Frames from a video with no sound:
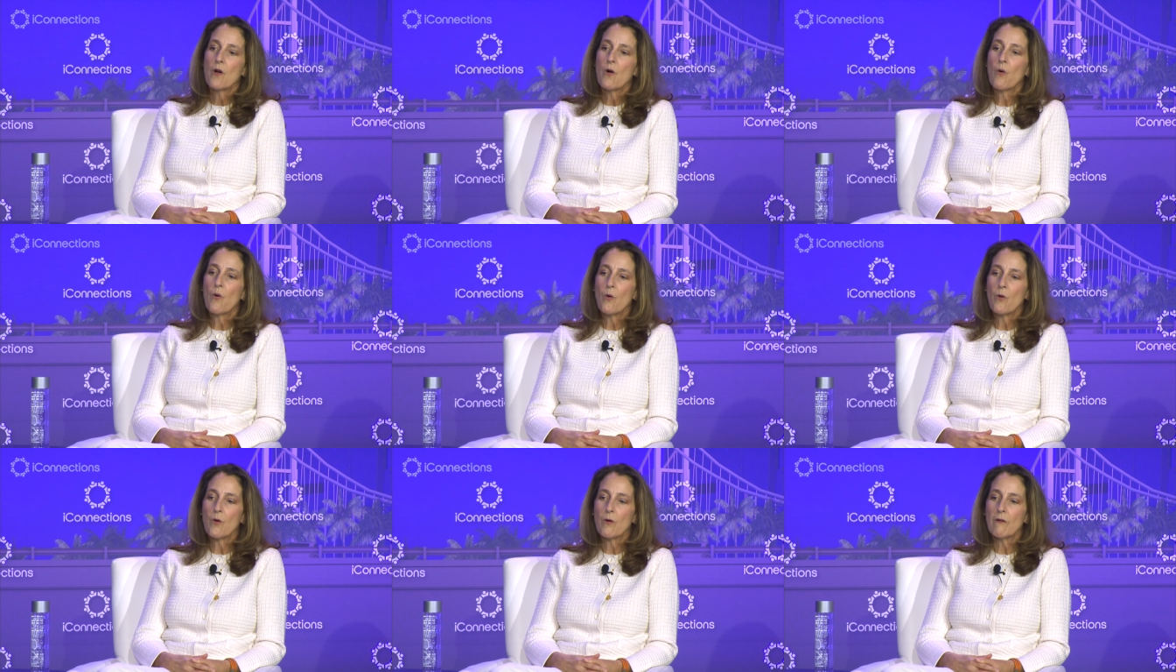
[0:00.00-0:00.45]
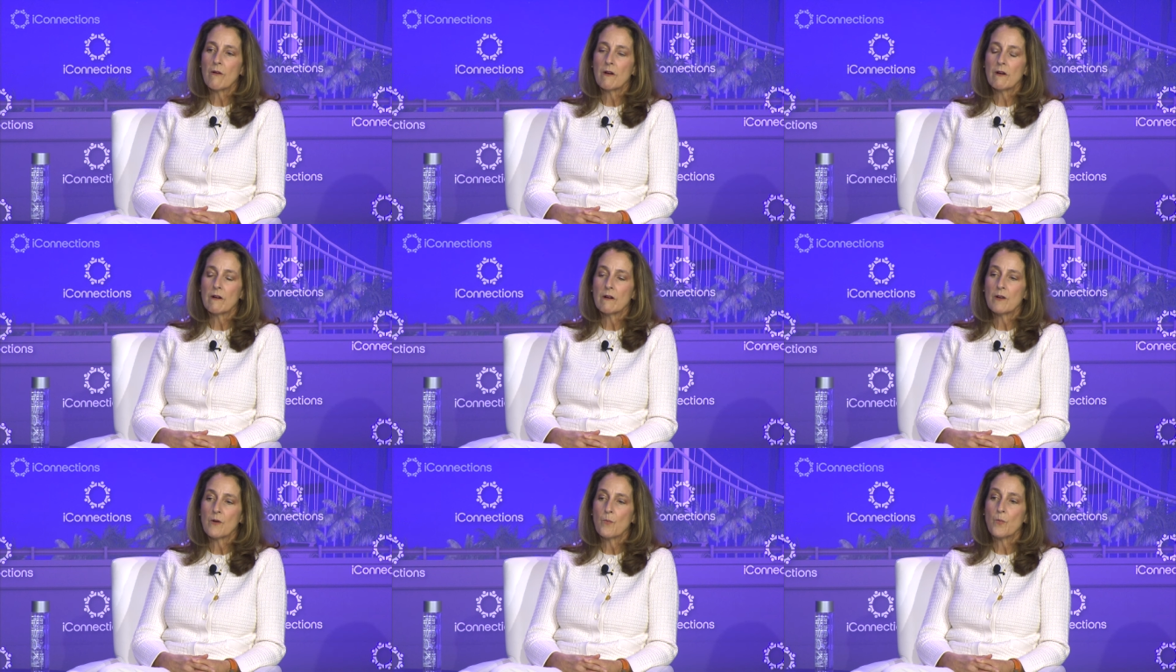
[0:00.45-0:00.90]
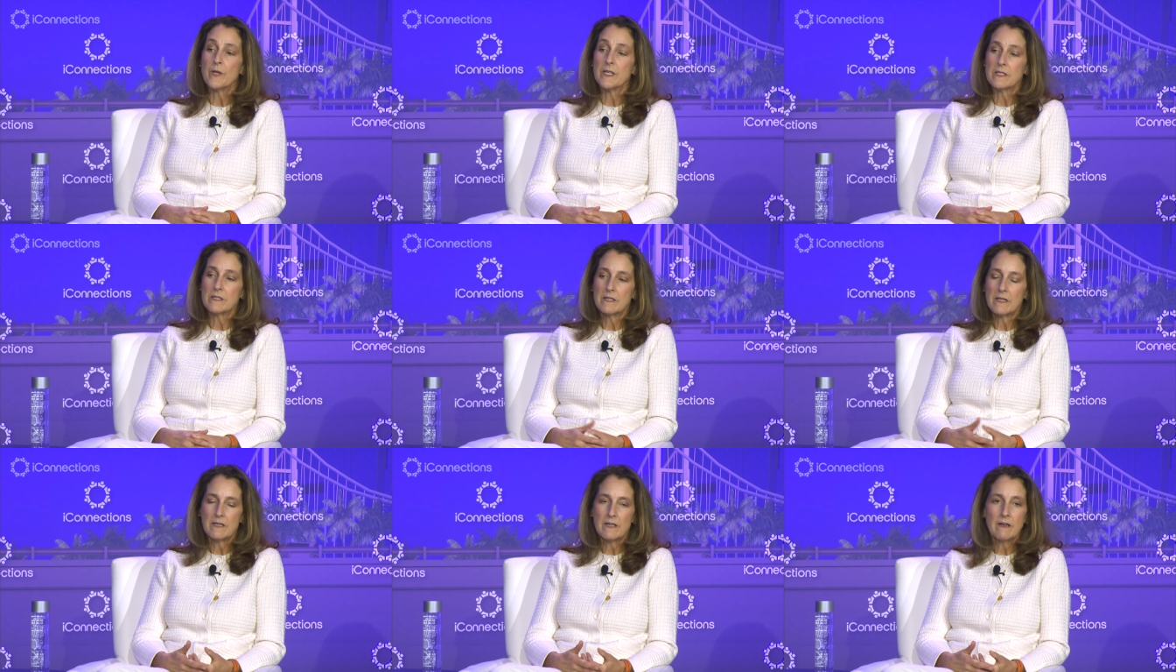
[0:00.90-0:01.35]
or we
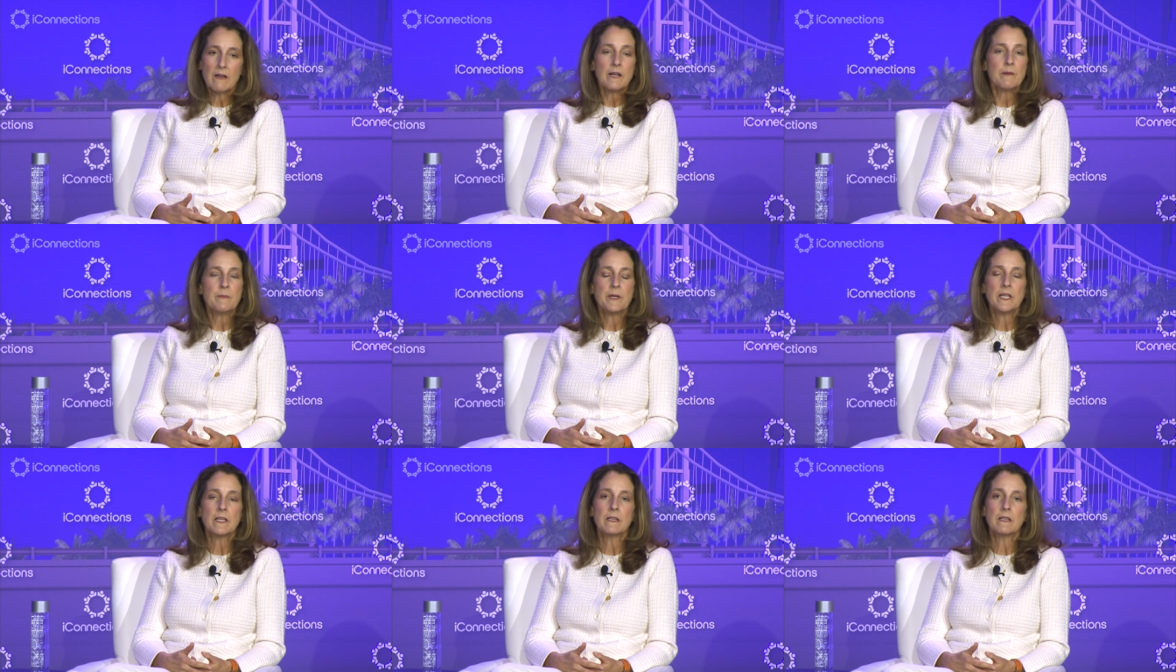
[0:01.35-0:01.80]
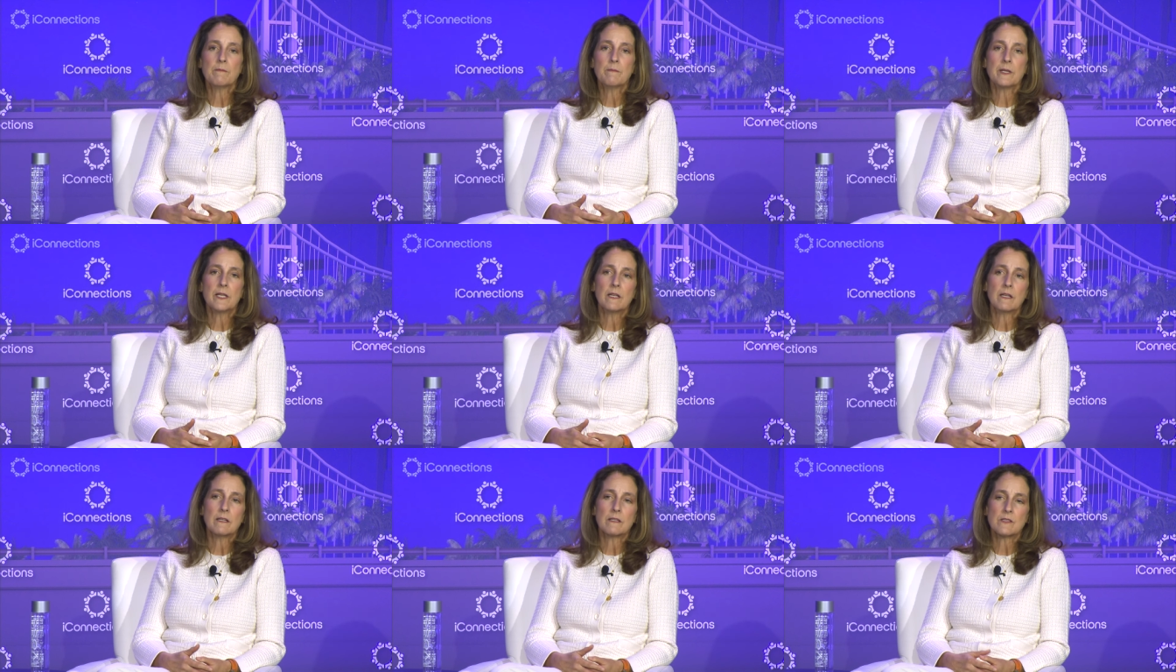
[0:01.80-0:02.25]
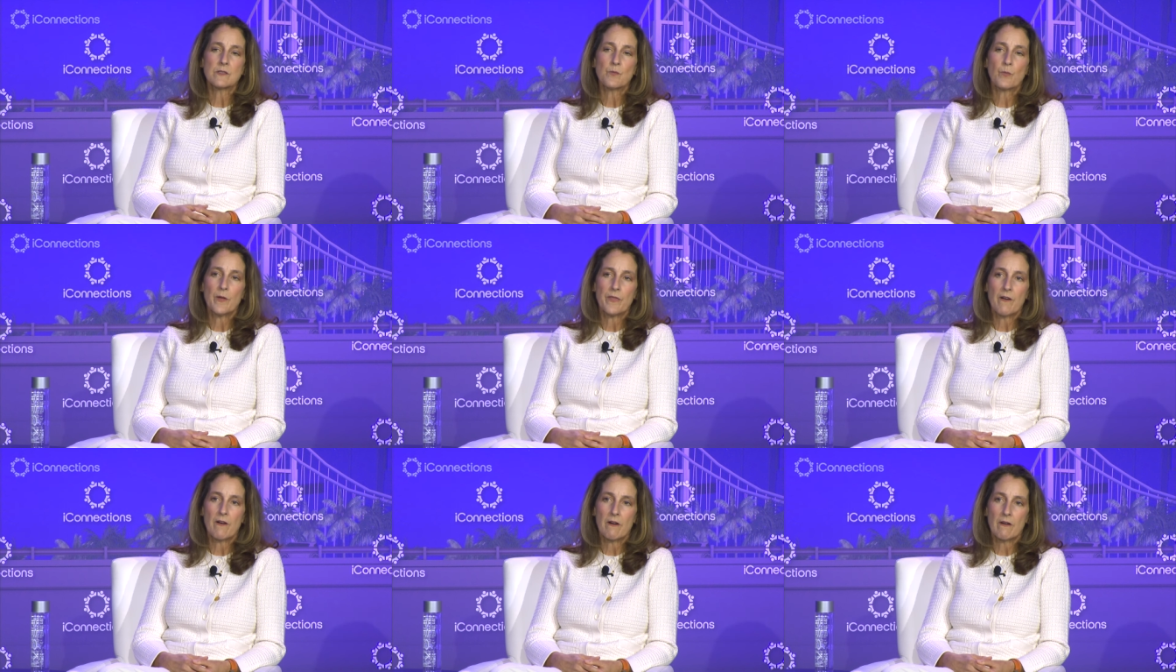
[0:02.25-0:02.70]
sit in committee meetings
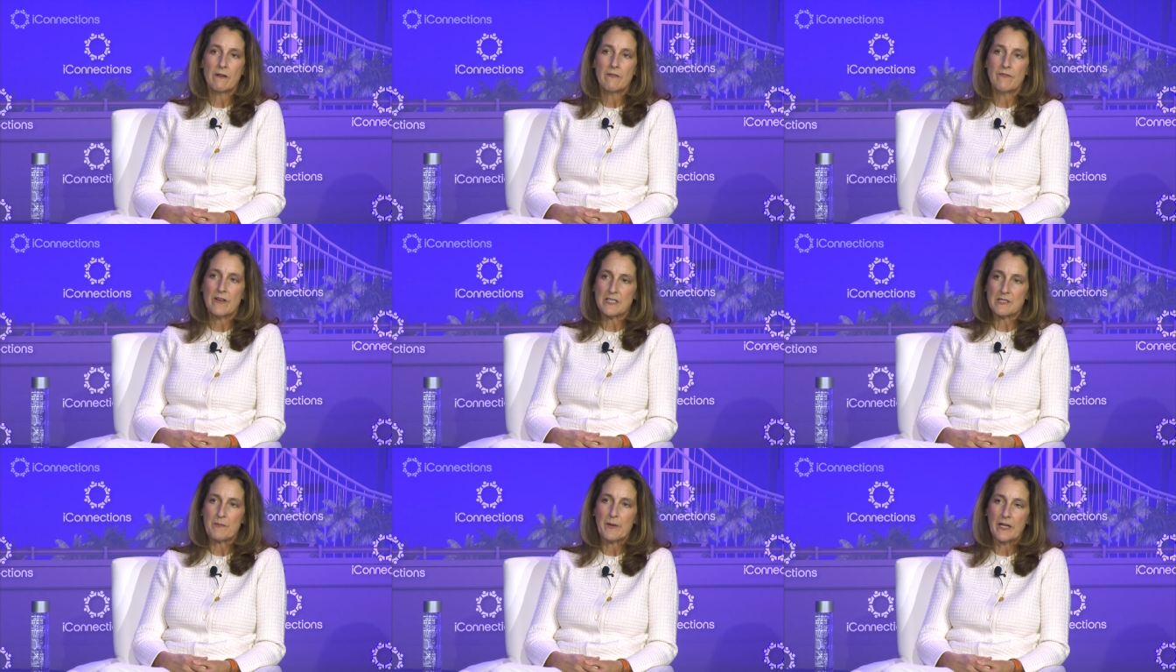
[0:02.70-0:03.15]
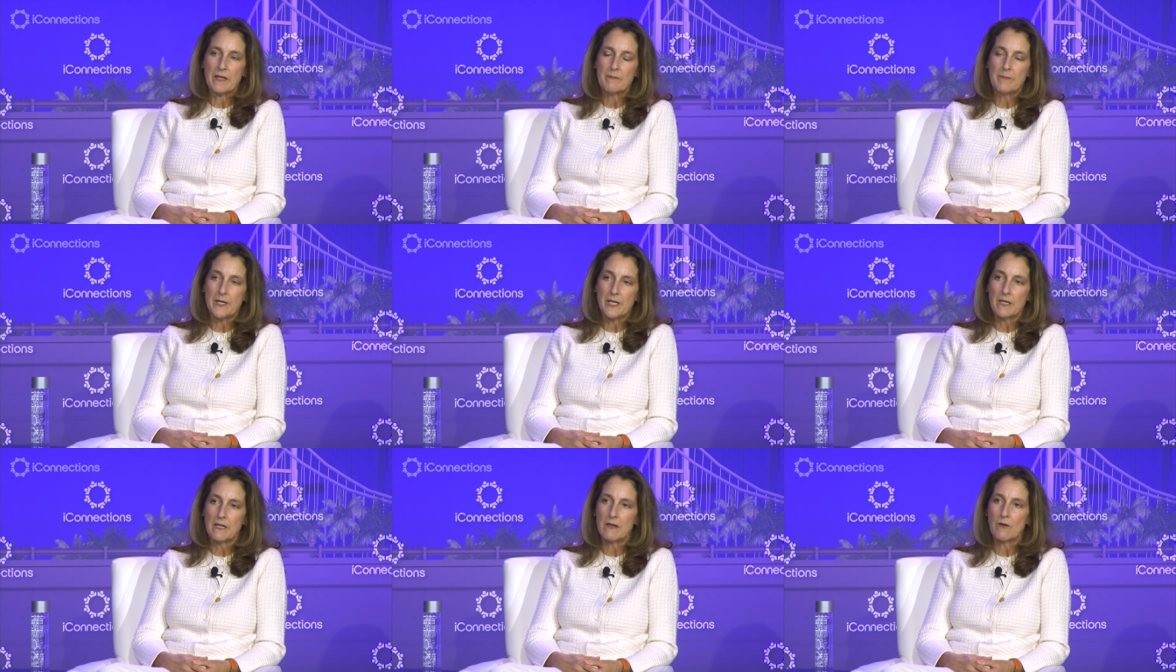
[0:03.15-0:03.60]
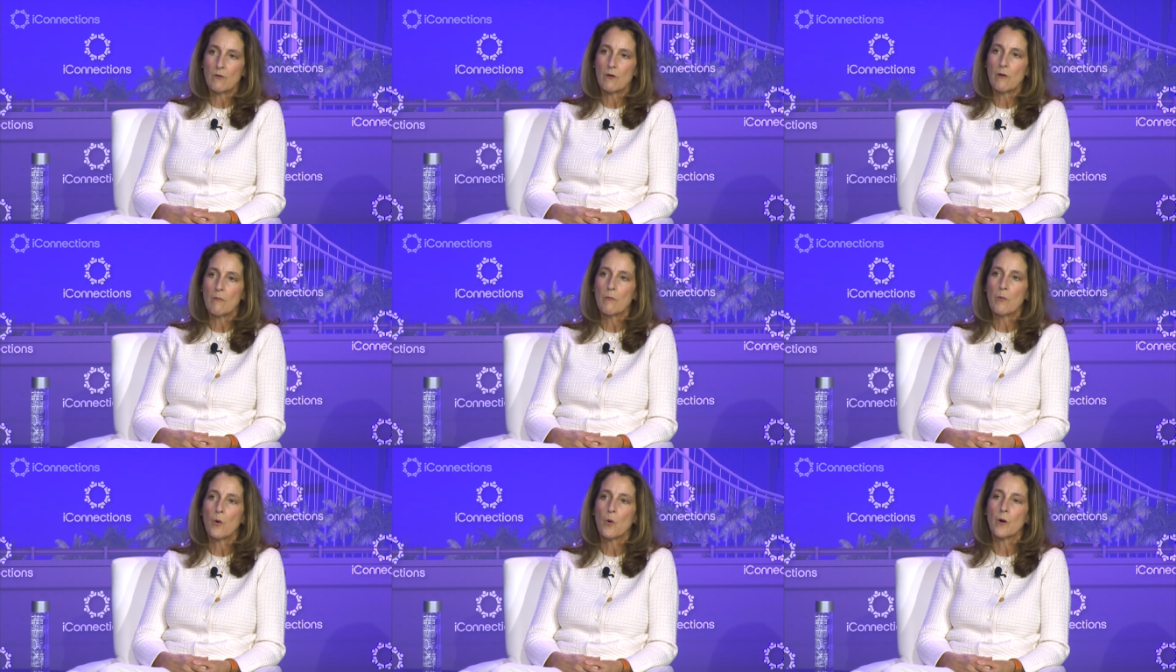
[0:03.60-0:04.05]
with our investment committee or
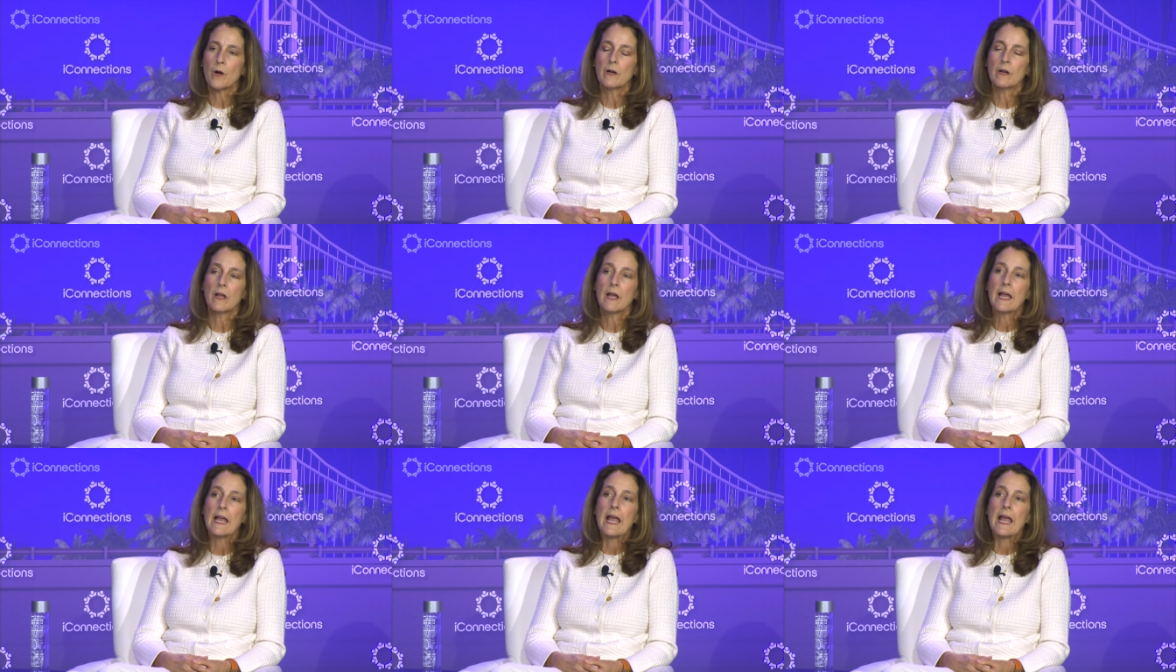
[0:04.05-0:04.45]
our board